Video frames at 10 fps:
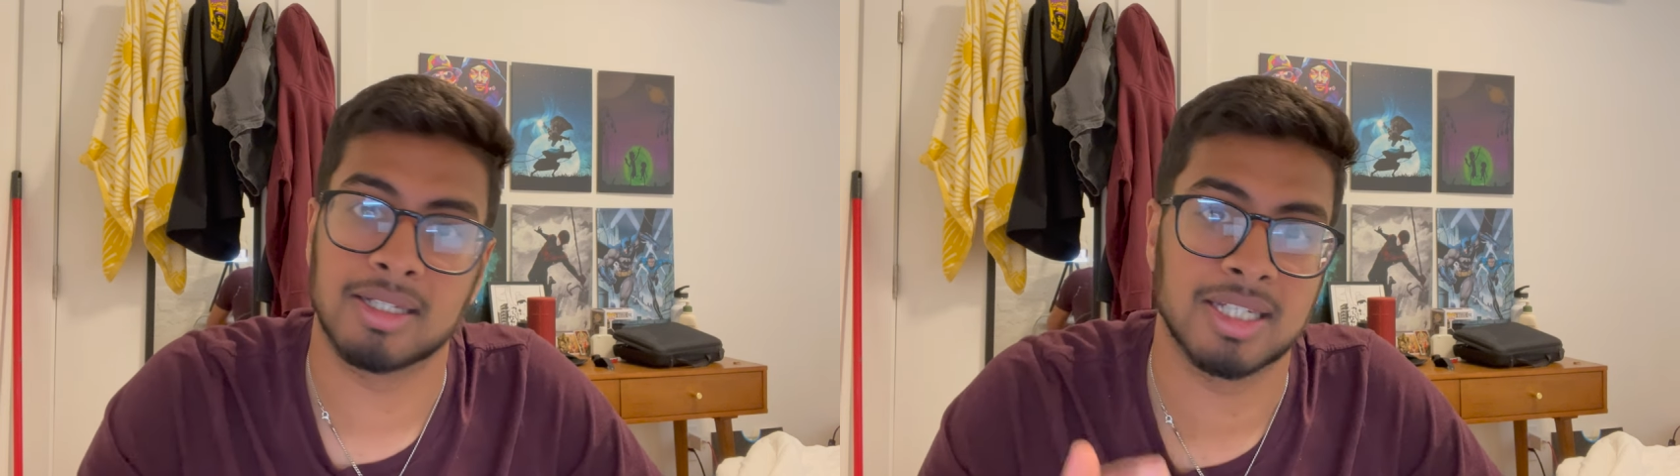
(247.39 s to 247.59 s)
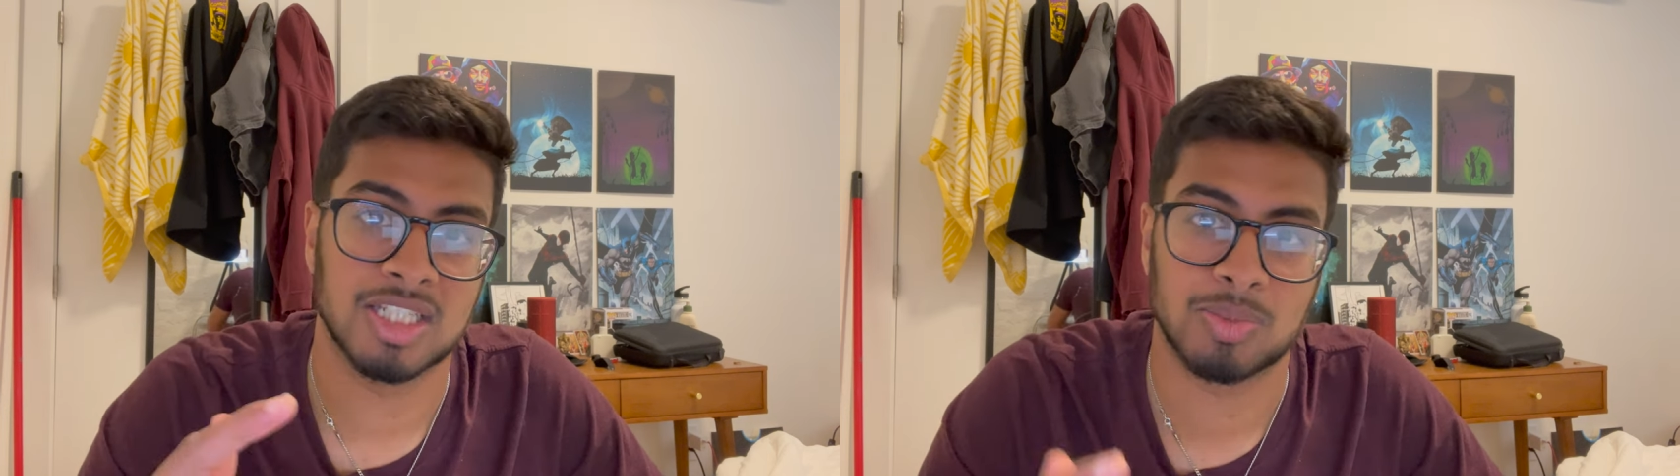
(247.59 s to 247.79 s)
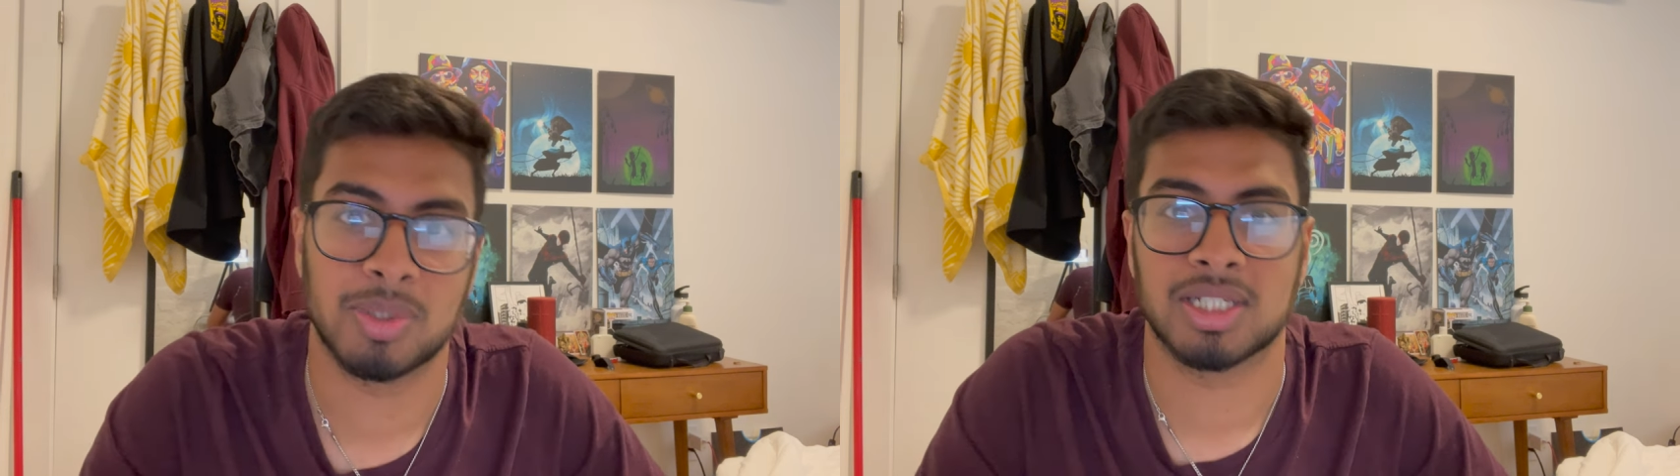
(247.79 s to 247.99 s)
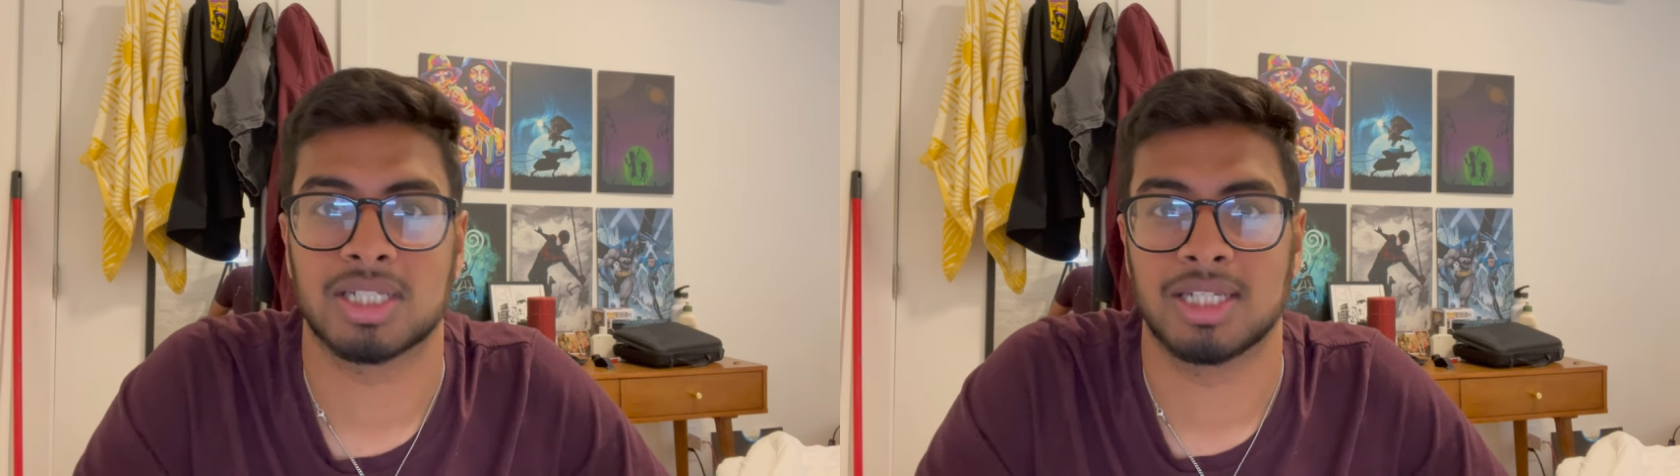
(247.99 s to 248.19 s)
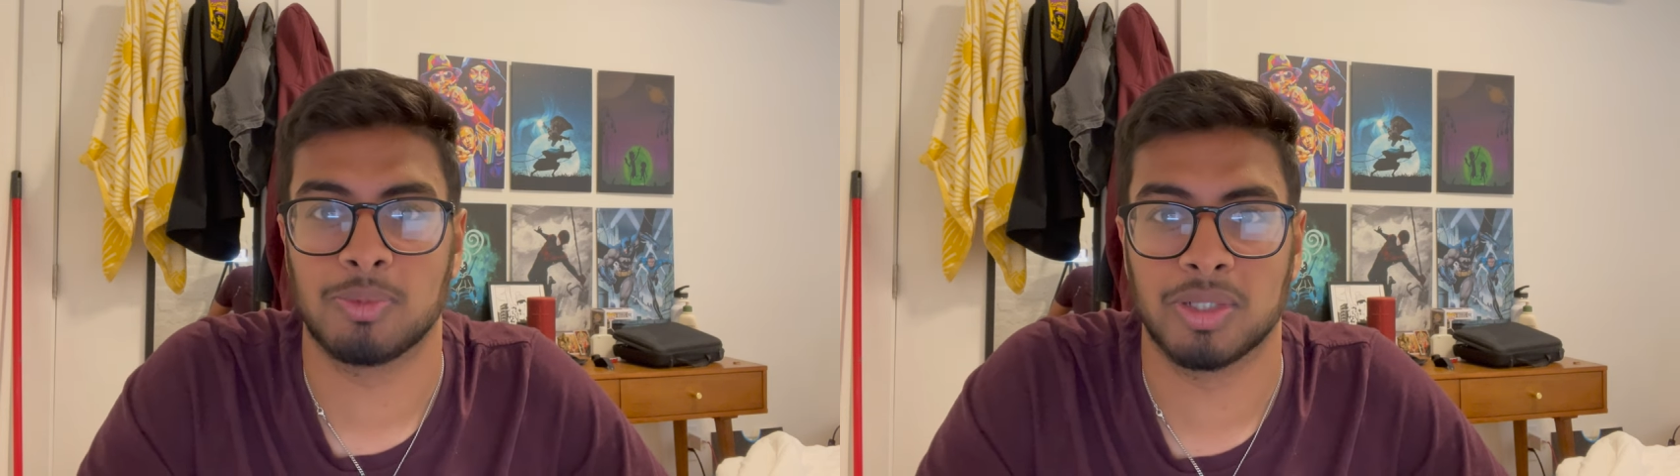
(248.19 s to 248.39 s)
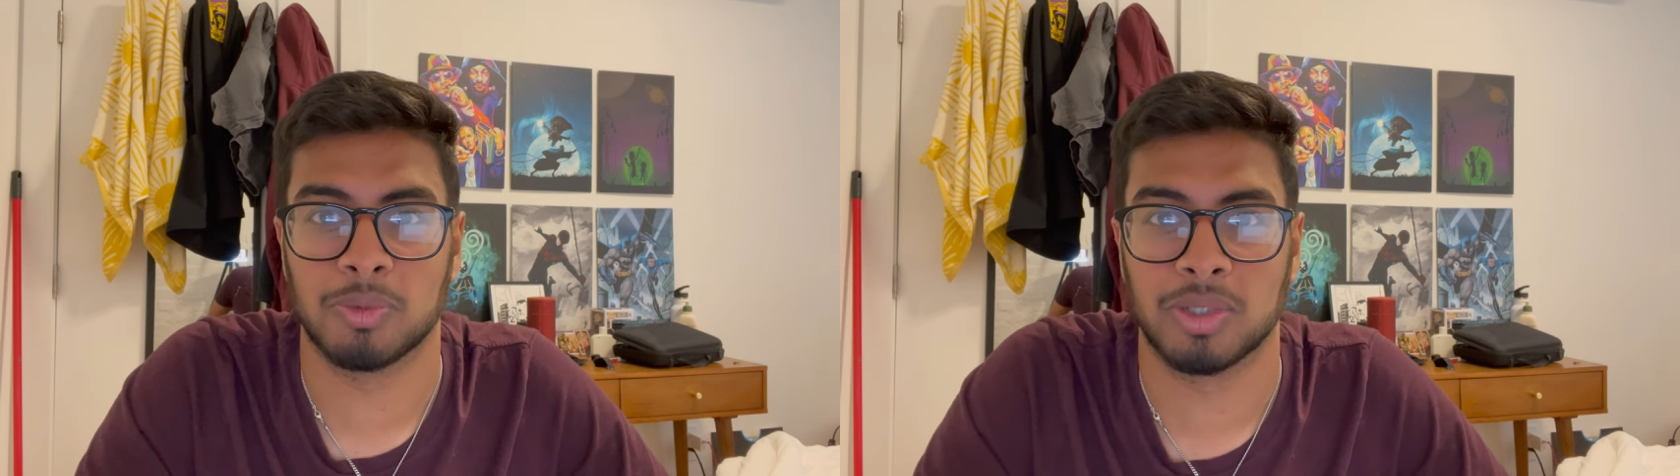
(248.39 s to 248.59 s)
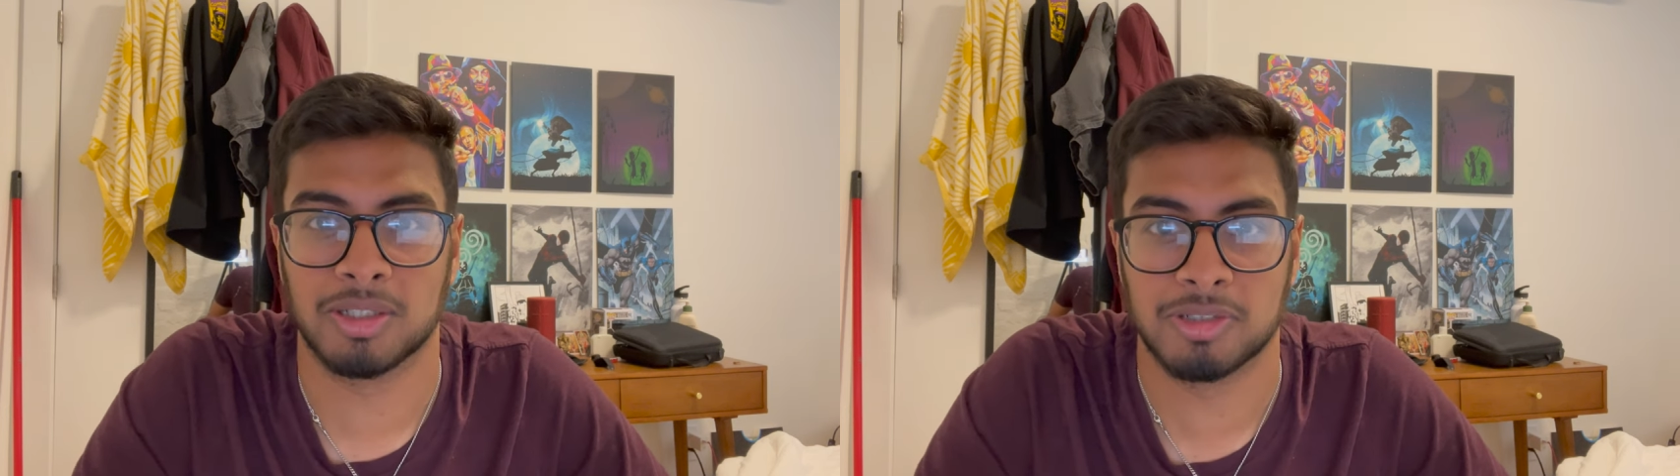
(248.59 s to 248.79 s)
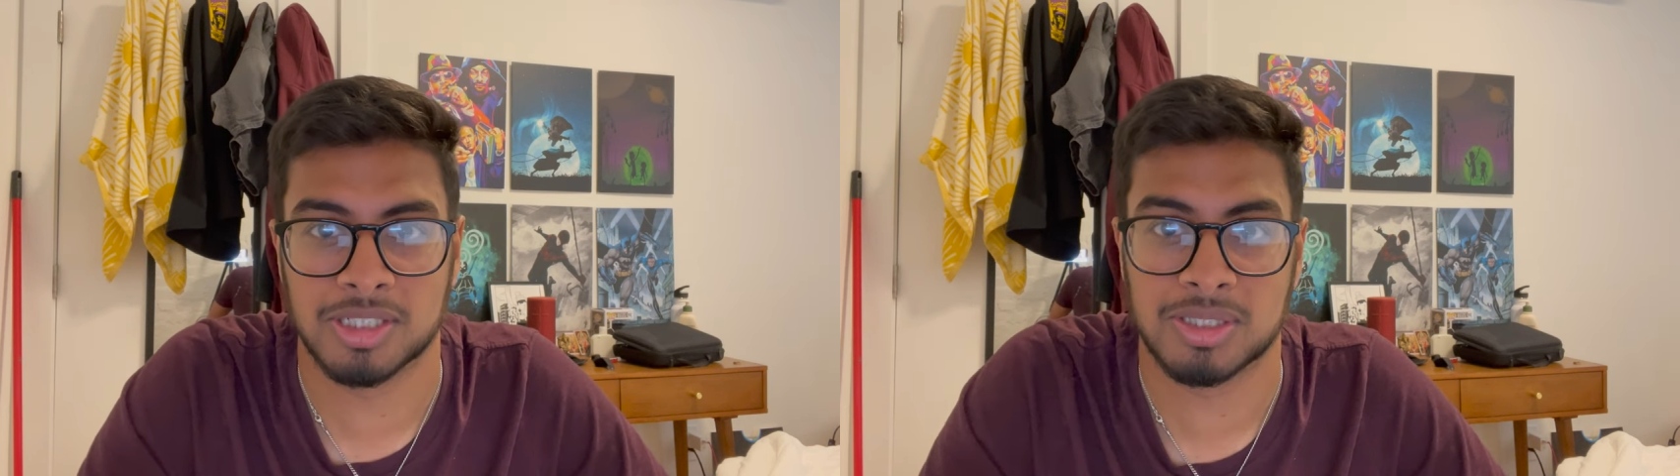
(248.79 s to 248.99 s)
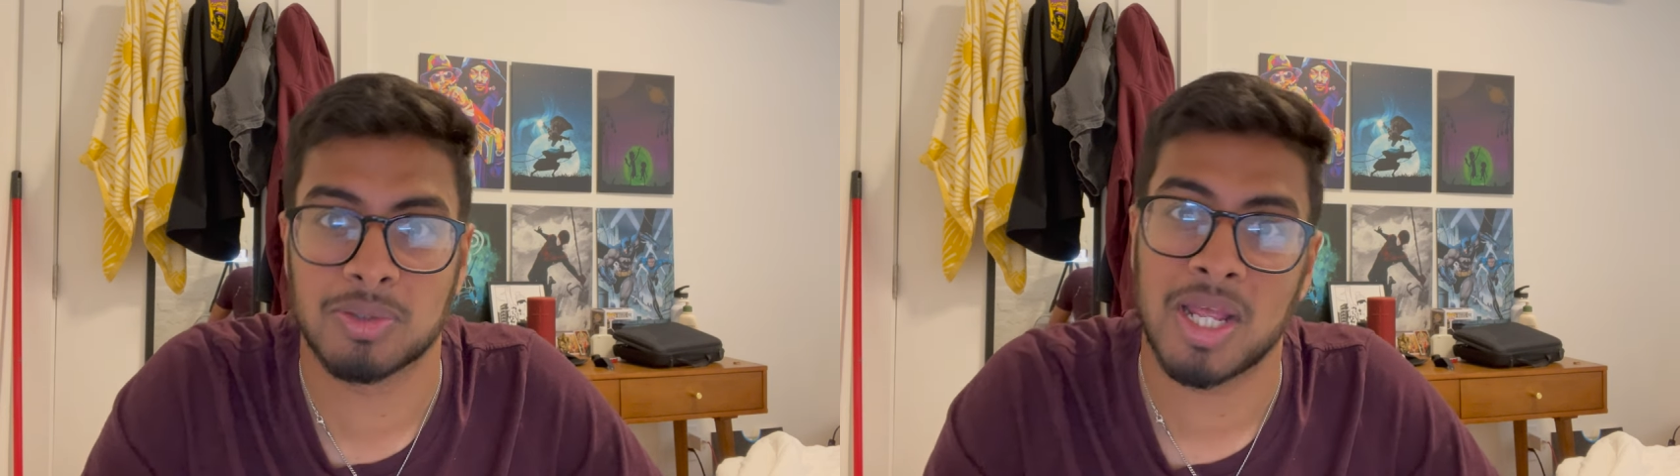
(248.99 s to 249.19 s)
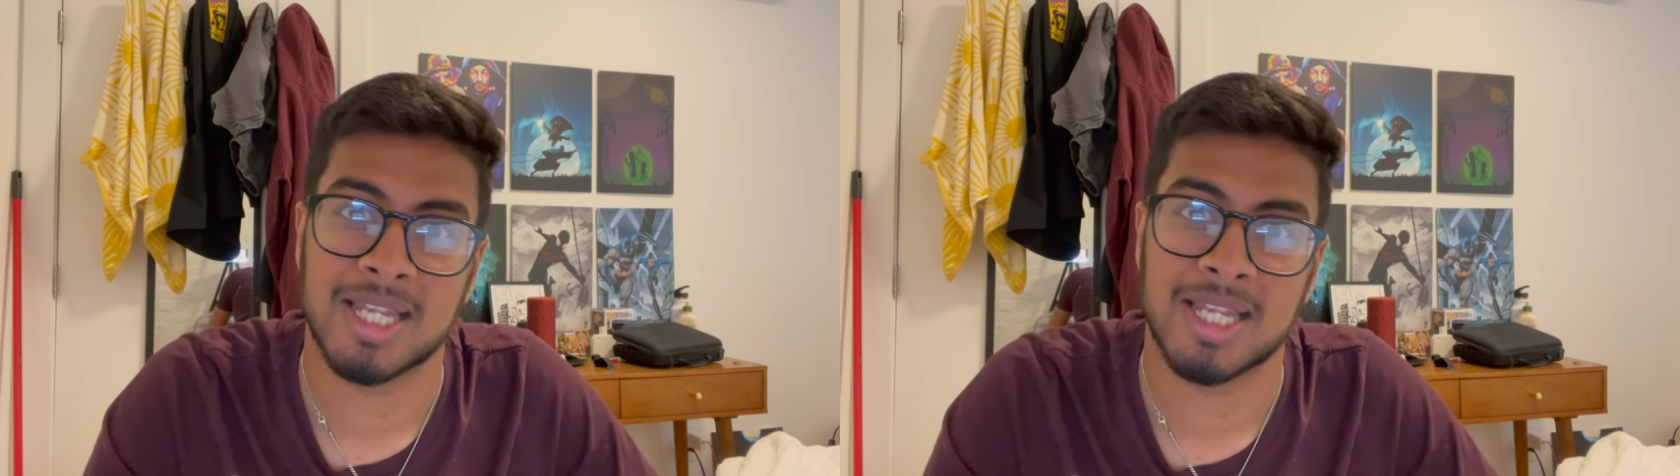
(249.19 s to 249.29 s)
especially when the weather is